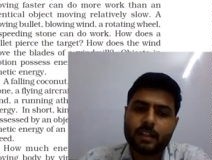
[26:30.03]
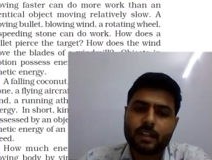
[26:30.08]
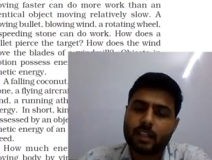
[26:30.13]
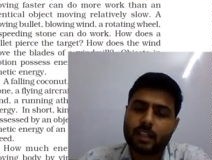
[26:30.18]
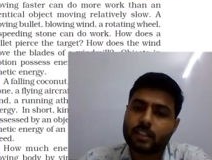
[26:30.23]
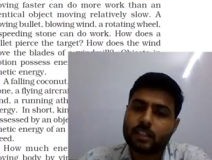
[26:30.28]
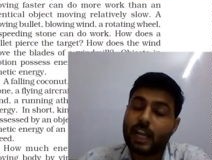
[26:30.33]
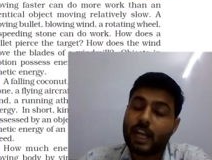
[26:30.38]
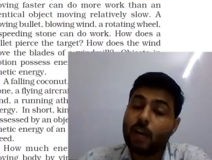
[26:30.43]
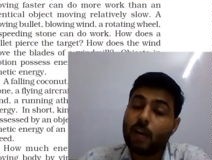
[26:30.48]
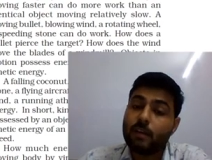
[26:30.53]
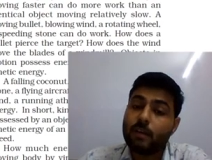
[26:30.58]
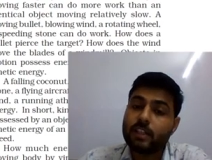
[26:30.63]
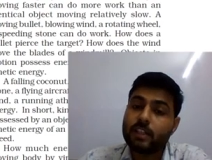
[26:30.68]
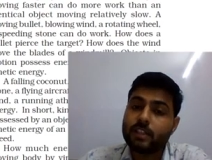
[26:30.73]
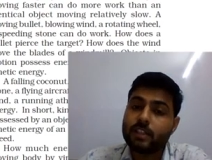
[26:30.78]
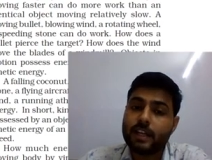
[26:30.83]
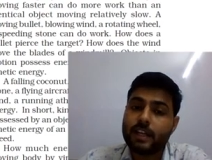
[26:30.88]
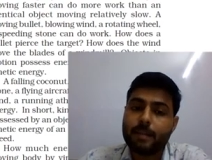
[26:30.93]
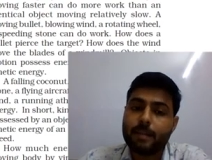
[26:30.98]
The
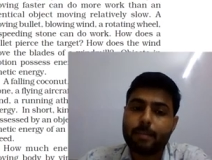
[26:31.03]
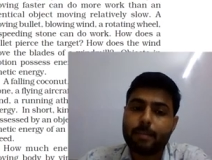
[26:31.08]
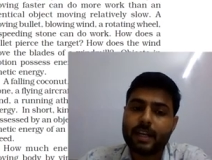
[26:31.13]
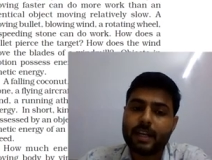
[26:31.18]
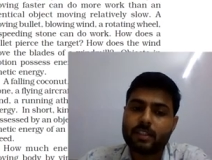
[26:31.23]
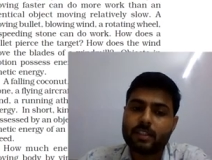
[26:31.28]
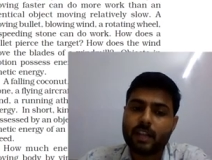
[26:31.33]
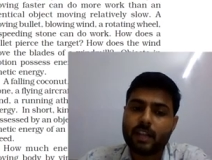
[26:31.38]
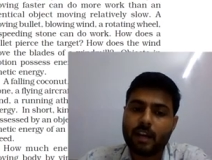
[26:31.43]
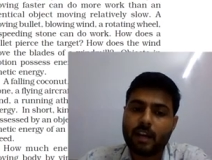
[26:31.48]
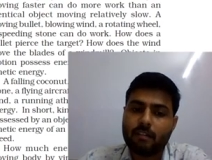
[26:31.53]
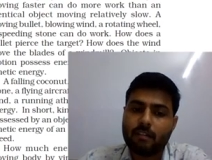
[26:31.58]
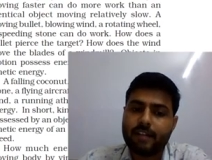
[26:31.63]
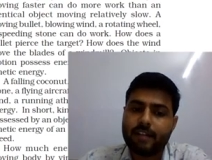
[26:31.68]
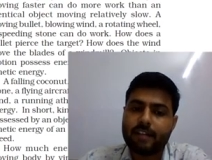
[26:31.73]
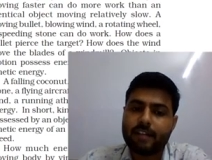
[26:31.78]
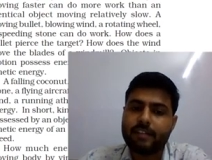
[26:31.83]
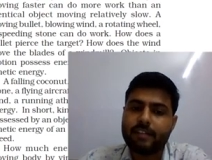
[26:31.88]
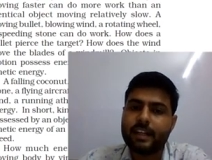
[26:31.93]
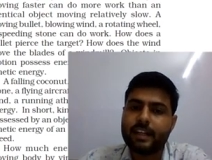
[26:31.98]
shallowest depression
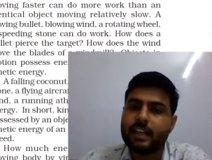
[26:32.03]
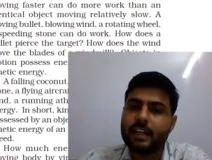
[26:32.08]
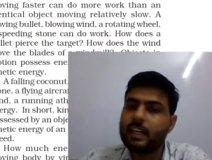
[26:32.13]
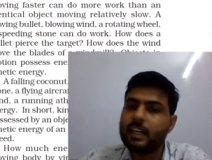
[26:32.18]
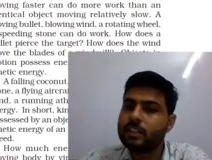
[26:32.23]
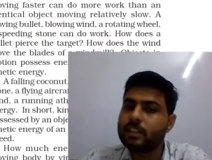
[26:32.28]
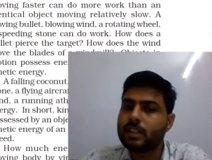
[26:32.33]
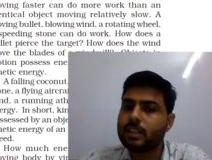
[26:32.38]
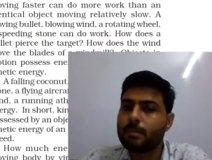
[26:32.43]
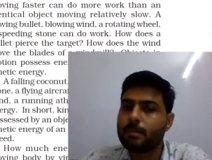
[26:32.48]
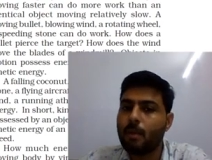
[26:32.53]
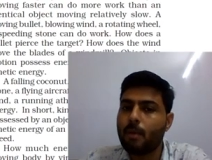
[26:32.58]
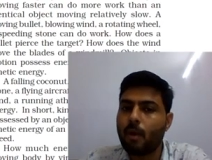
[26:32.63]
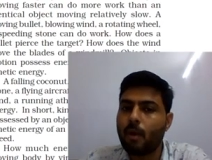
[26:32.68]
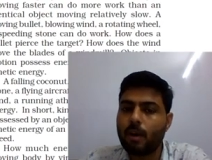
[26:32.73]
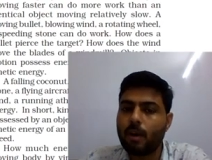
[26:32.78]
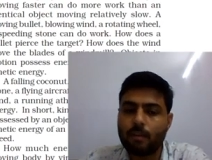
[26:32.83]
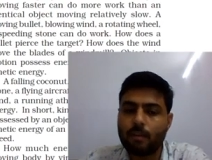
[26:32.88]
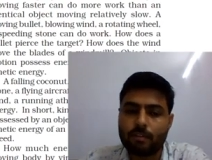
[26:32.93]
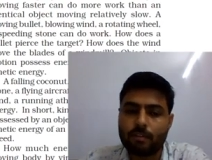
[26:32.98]
when we release the
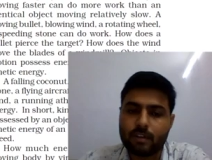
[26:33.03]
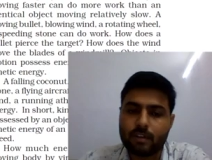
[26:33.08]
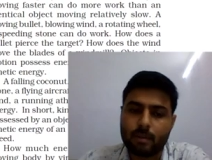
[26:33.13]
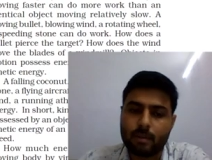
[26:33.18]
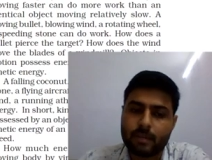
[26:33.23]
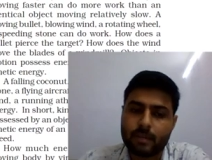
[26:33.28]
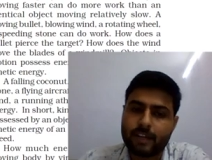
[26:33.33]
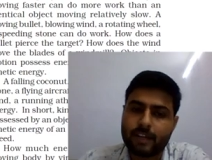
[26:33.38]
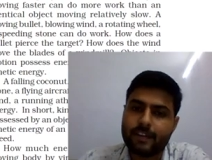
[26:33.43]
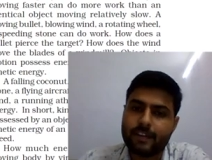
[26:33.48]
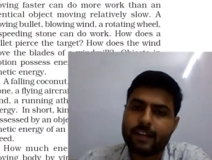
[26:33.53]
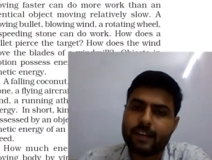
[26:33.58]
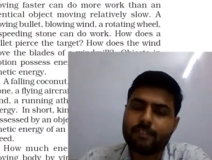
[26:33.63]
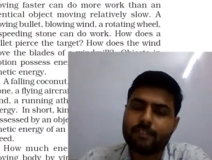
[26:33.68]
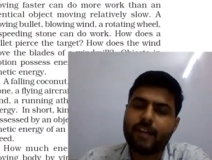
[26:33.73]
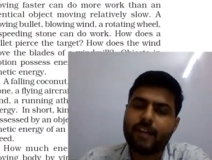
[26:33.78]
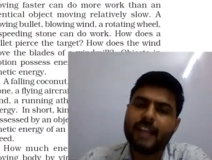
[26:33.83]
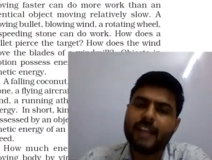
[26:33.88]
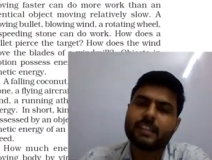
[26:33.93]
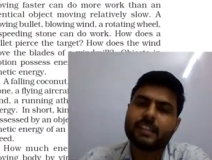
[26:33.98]
ball from
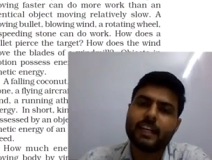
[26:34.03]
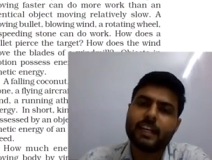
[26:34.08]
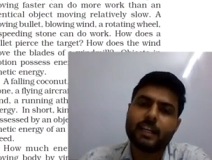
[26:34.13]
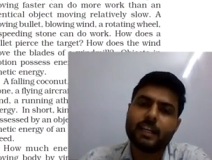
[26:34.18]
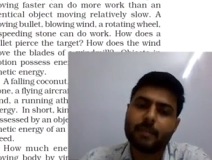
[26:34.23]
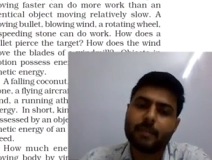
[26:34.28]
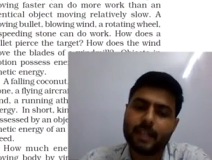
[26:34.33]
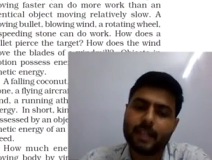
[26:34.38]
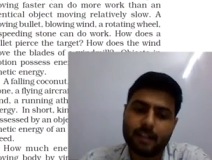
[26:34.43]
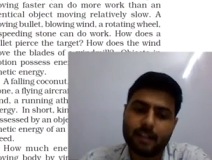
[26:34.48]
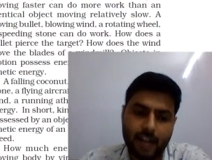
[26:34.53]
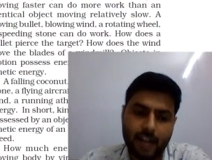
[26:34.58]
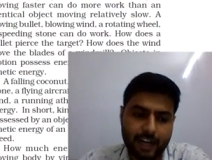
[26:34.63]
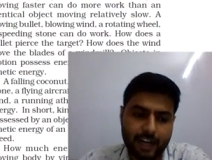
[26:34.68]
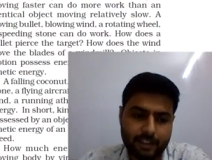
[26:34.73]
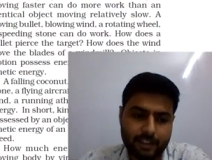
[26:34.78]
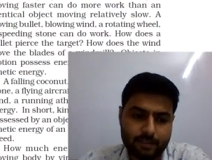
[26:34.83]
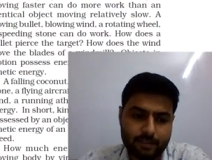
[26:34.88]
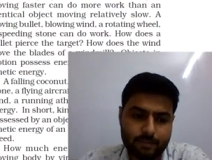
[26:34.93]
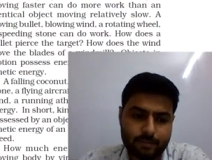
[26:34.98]
25 centimeter height.